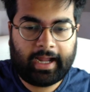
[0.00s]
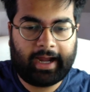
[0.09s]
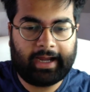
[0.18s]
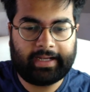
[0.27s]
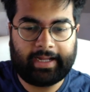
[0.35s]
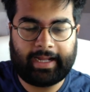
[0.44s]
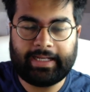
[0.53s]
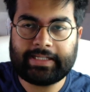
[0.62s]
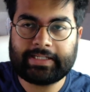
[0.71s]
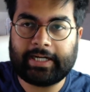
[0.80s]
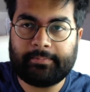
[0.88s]
And
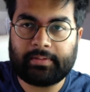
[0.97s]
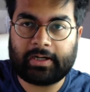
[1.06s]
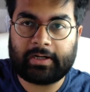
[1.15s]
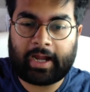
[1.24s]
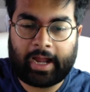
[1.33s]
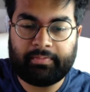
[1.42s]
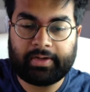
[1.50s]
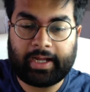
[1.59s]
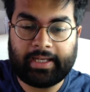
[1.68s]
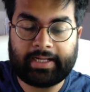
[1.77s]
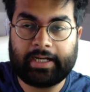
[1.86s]
anytime they are having
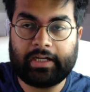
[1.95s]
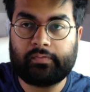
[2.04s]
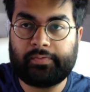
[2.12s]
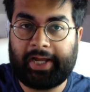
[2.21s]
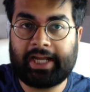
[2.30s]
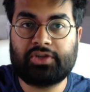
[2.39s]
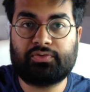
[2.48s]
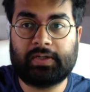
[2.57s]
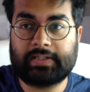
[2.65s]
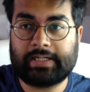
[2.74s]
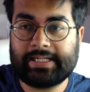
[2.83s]
any kind of
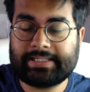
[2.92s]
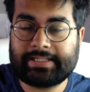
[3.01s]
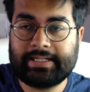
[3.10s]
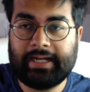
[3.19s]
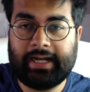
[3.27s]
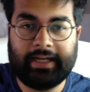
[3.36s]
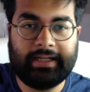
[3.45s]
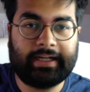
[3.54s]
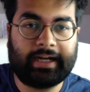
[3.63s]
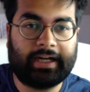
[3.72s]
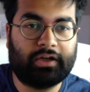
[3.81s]
extra tasks,
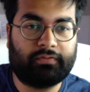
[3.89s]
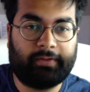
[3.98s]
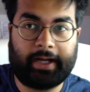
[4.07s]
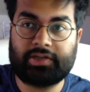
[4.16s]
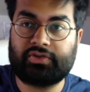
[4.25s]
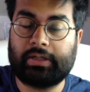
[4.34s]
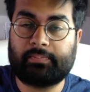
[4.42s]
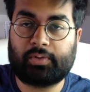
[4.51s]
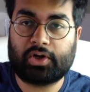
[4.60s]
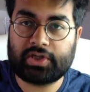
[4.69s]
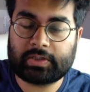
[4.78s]
any kind of extra
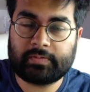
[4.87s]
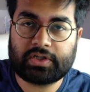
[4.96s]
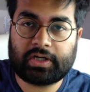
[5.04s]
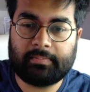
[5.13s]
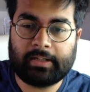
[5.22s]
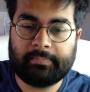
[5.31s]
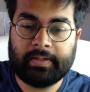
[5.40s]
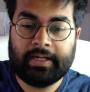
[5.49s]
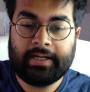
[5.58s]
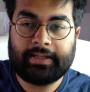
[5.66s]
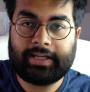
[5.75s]
projects which come up,
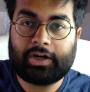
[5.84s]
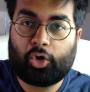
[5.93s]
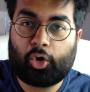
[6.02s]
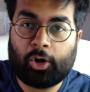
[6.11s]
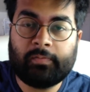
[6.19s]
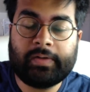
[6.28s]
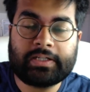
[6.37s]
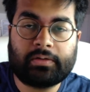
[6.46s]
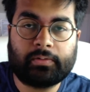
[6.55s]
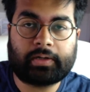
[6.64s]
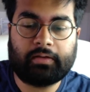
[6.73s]
they're
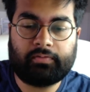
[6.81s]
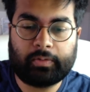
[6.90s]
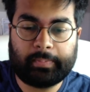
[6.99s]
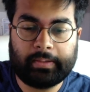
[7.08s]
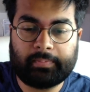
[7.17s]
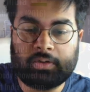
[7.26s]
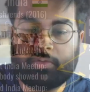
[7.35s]
always looking for people